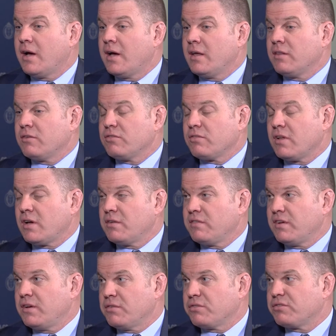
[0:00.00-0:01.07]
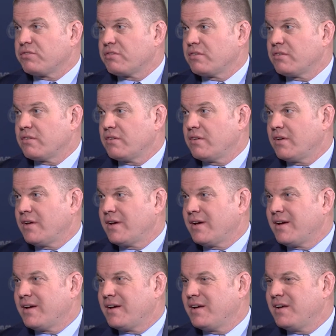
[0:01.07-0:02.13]
And there's a lot of ifs.
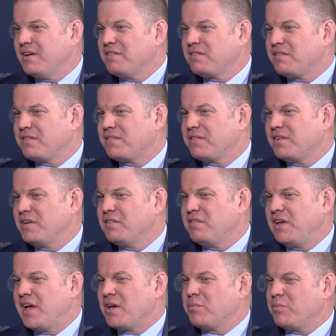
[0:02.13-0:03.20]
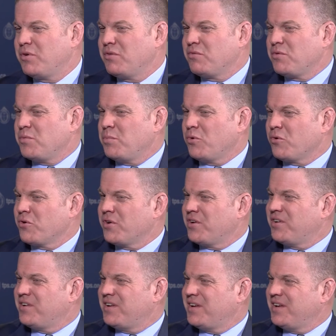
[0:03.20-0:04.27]
If he hadn't been
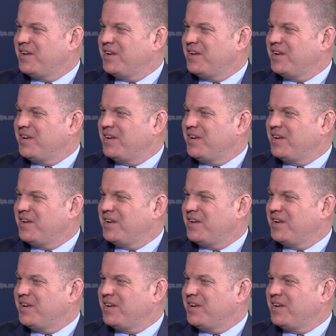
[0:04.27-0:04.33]
reported